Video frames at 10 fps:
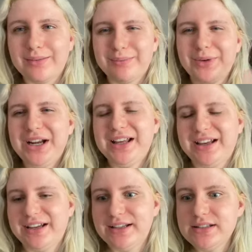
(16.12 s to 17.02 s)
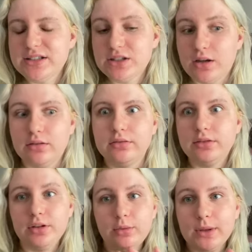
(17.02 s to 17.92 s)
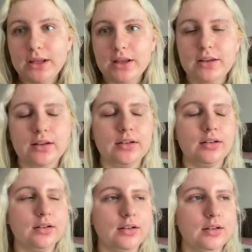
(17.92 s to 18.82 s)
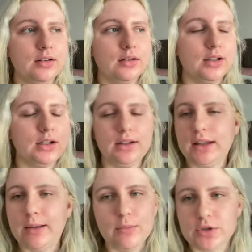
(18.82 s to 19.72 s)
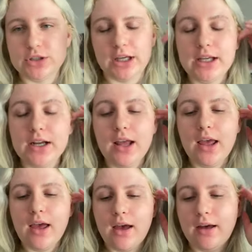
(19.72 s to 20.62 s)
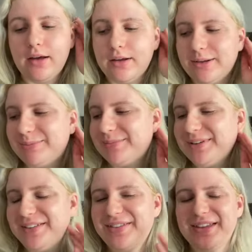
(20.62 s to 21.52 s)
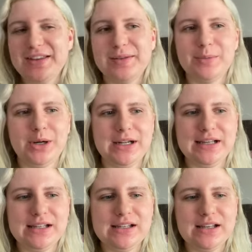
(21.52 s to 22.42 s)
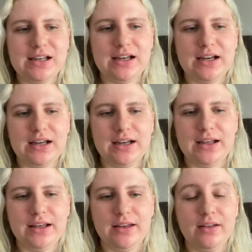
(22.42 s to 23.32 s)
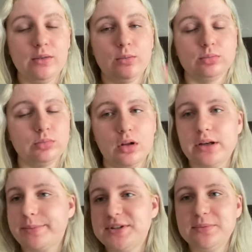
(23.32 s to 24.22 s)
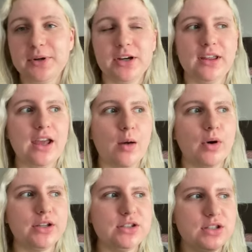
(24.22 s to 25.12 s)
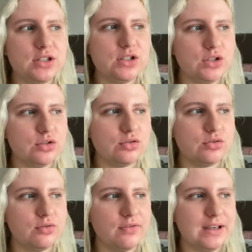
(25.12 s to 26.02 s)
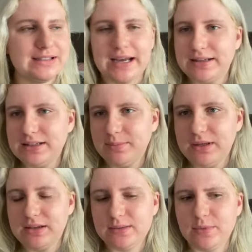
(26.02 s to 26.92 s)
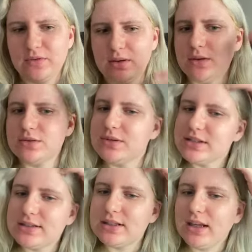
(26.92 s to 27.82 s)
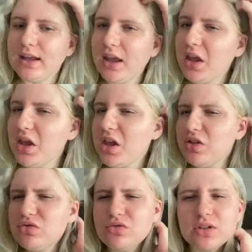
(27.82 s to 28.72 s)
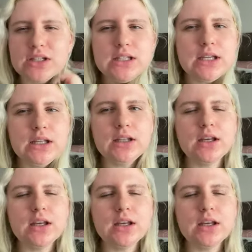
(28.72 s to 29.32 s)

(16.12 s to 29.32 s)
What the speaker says: Morning, guys. So, new week, same bullshit. This morning, I woke up super early. I watched the new Fantastic Beasts movie, which was interesting.